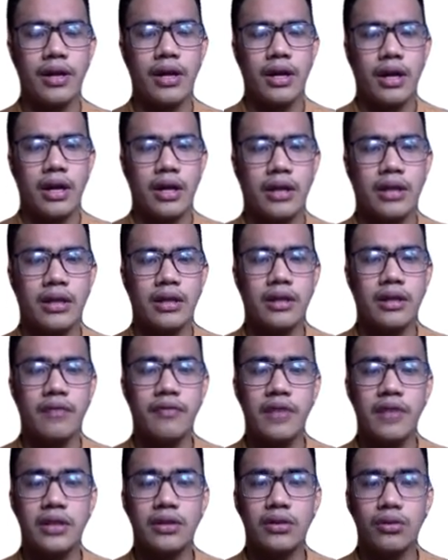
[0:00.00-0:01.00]
the
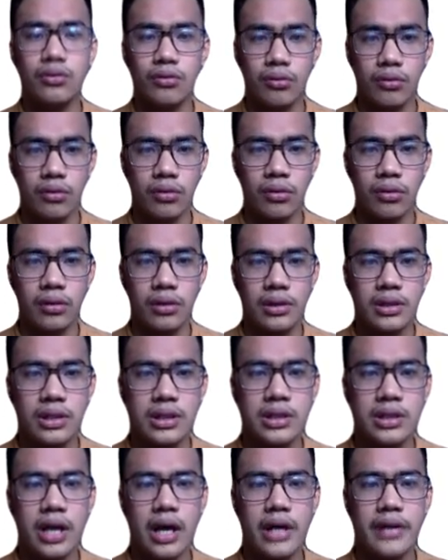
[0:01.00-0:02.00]
different
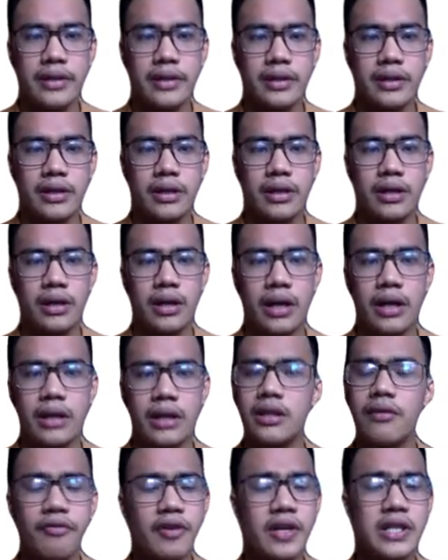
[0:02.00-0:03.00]
tools under
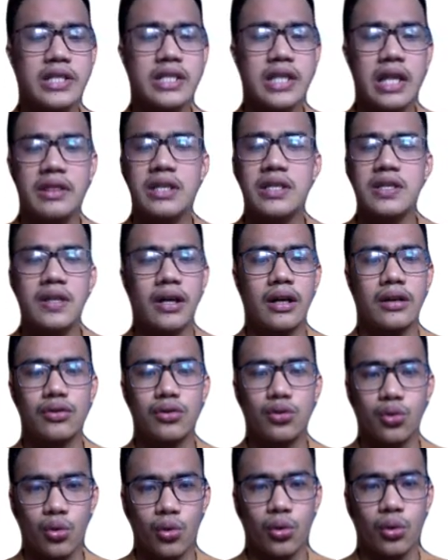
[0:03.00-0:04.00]
different statistical
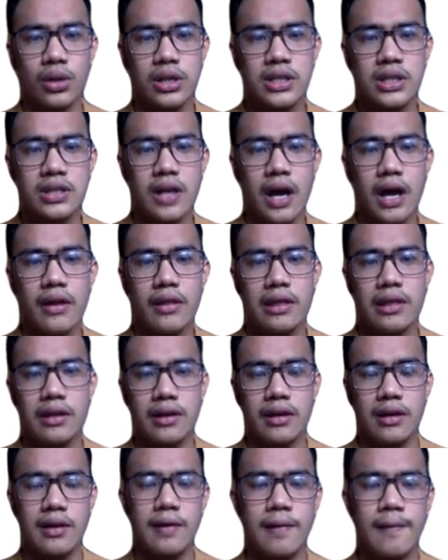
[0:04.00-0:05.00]
tools
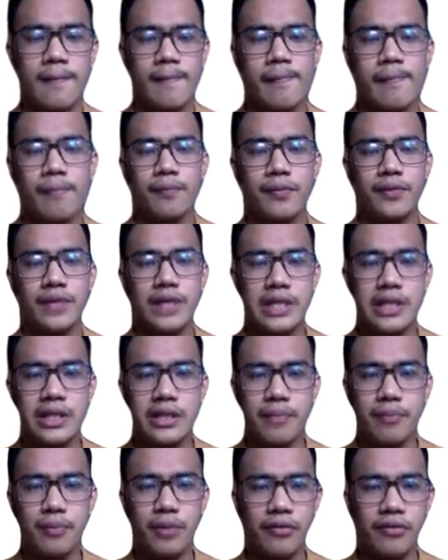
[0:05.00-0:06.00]
under
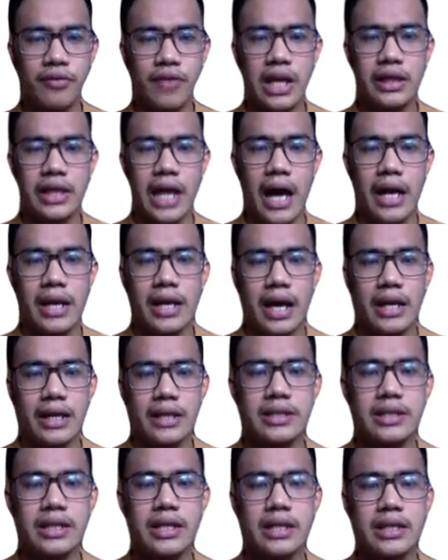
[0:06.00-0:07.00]
descriptive data
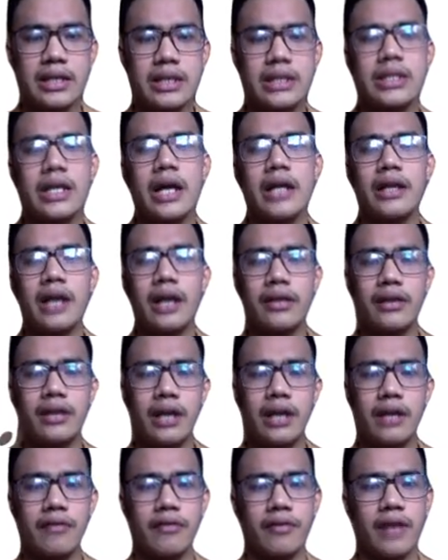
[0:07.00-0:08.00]
analysis and under
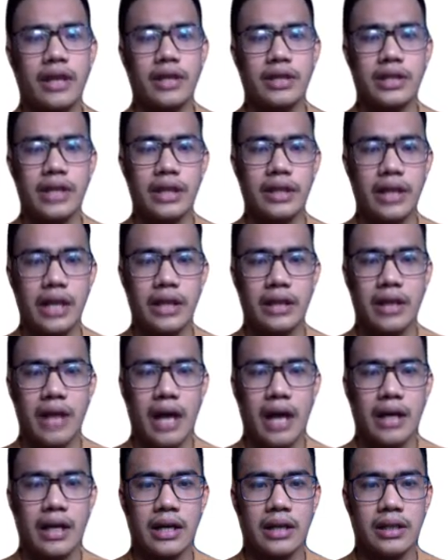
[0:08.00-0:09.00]
inferential data
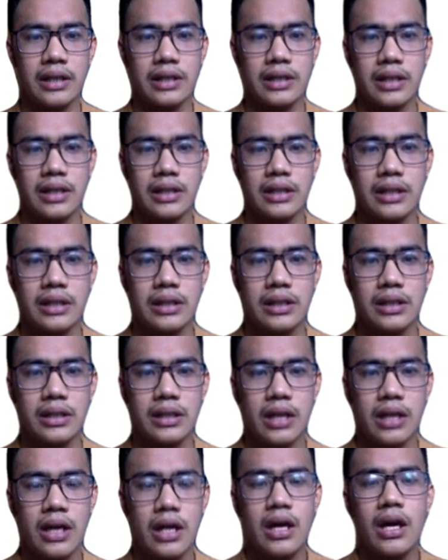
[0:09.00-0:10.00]
analysis.
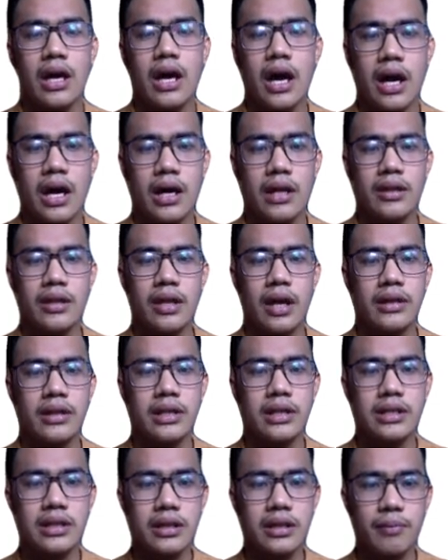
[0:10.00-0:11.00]
And
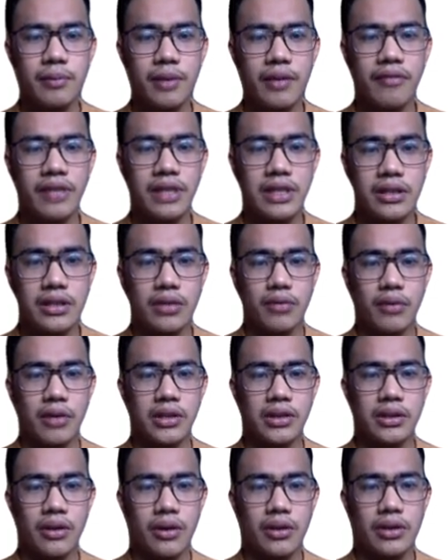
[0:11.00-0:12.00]
descriptive research
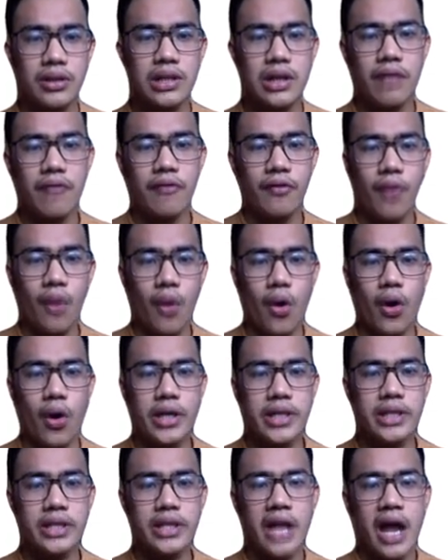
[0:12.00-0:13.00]
questions, of
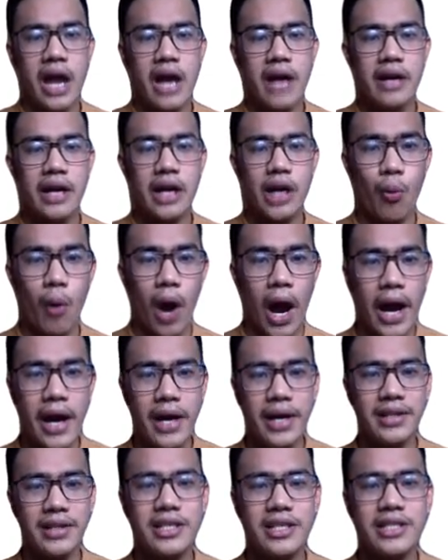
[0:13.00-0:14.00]
course,
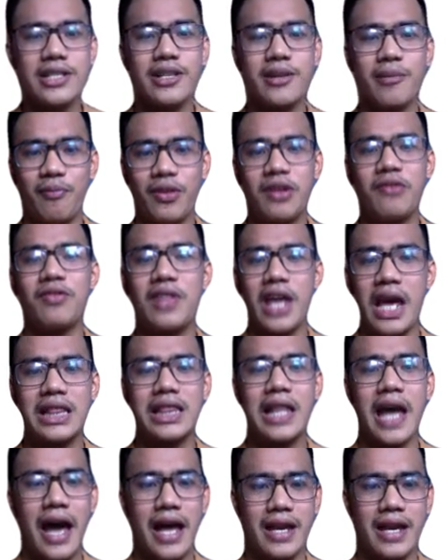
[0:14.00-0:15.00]
require descriptive
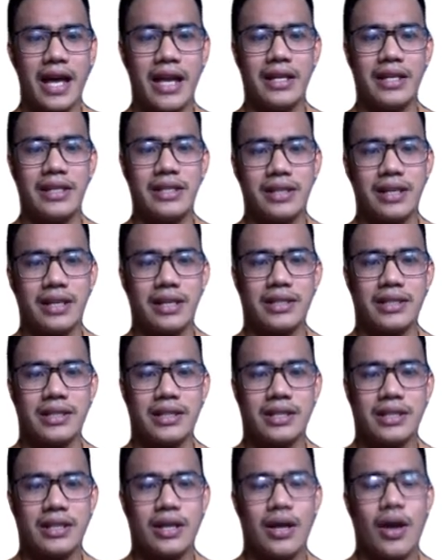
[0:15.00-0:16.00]
data
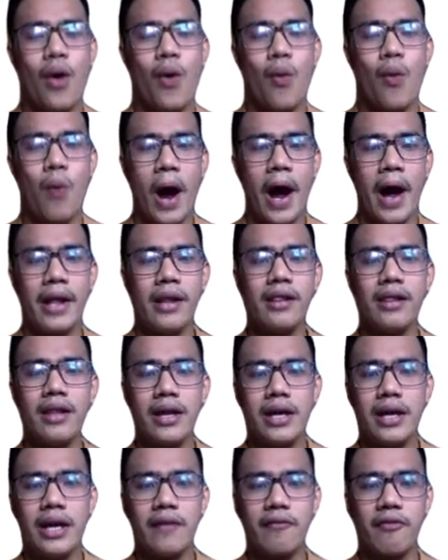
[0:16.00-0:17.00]
analysis, while
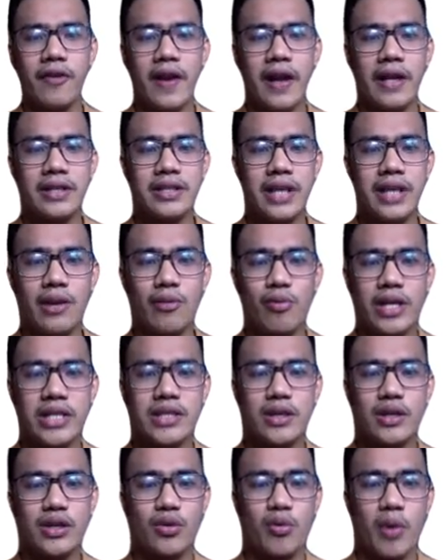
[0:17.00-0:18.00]
inferential
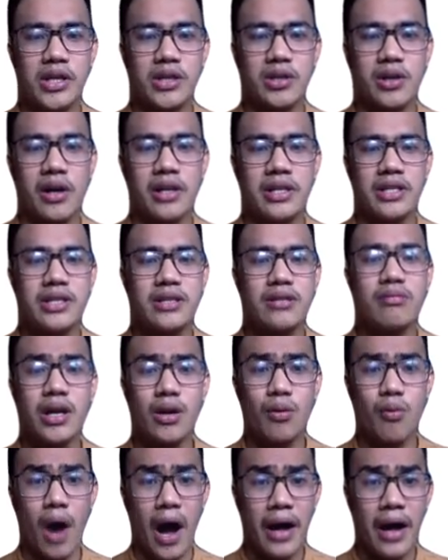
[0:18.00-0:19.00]
research questions
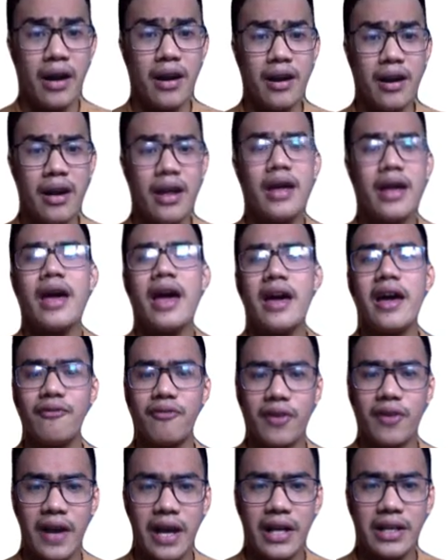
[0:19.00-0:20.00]
require
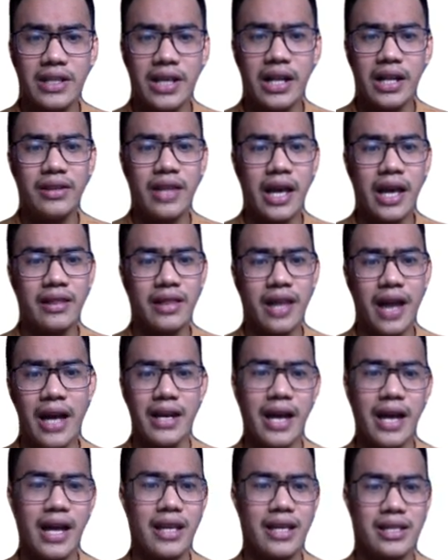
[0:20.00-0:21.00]
inferential data
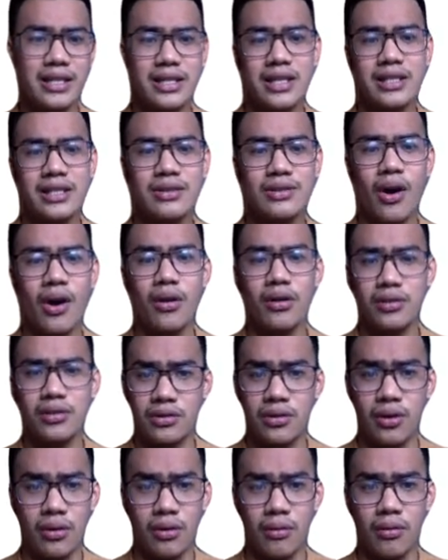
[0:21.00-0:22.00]
analysis
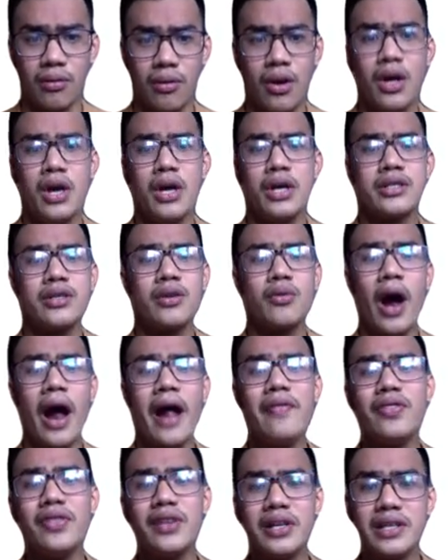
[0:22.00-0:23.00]
also. So
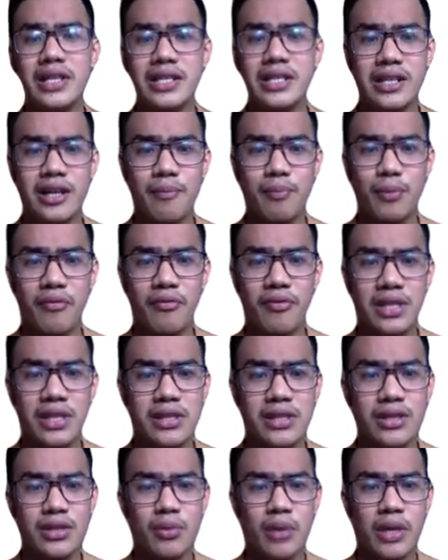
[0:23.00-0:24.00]
under descriptive
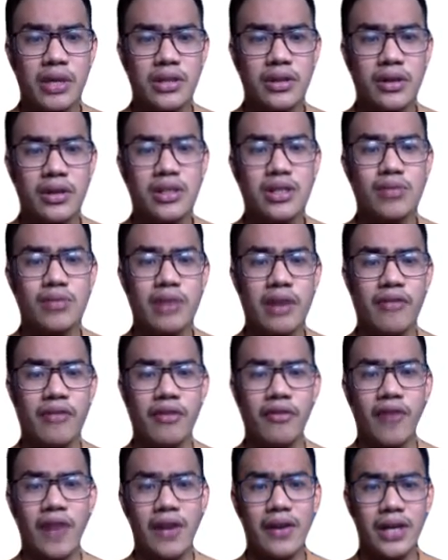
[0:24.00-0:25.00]
research questions, we have
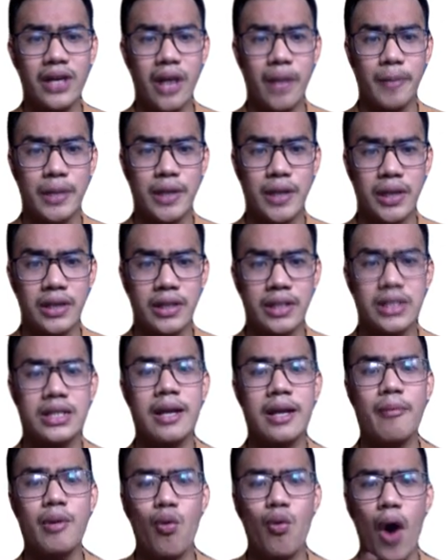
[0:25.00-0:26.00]
the following options.
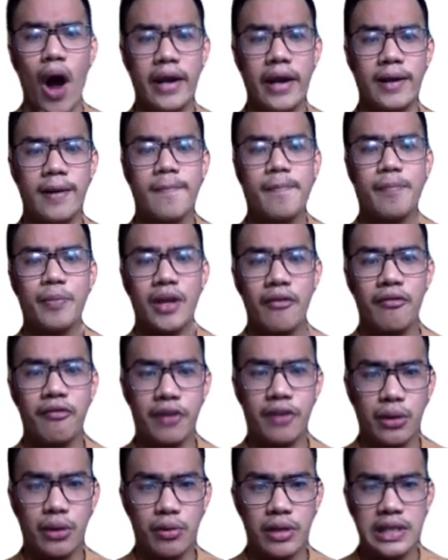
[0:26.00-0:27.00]
Number one,
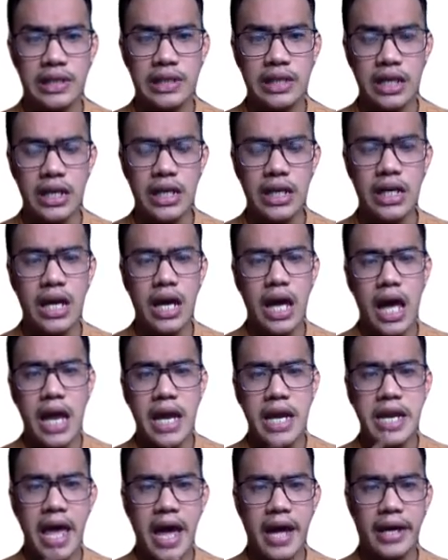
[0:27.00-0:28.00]
frequency.
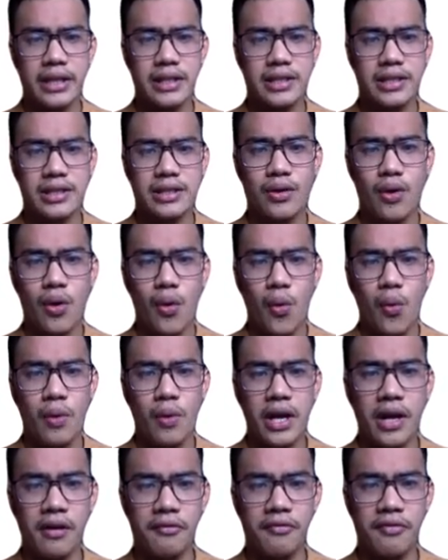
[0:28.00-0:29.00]
Next,
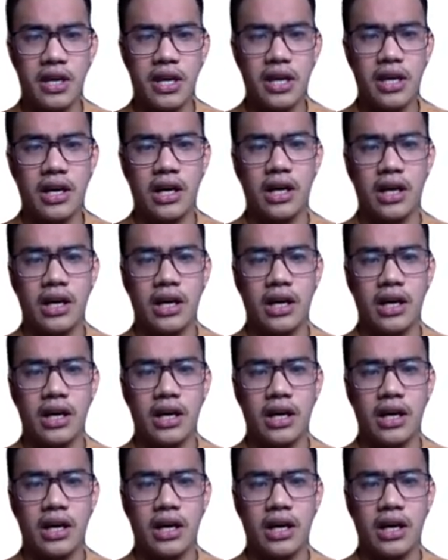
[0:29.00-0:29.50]
we have the